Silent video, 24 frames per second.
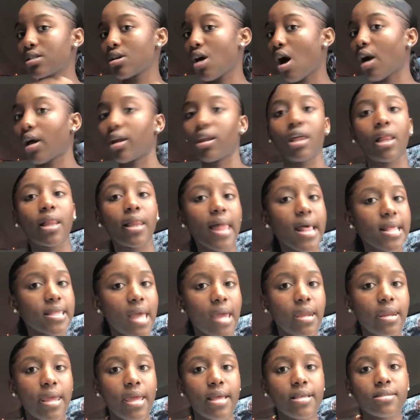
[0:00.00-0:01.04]
talking in class
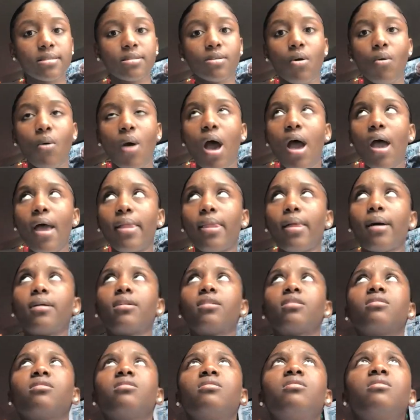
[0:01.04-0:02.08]
like that. So I had like
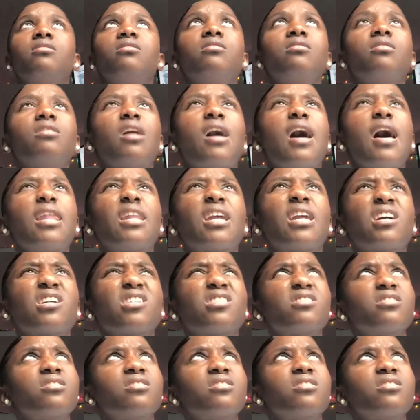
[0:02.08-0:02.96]
a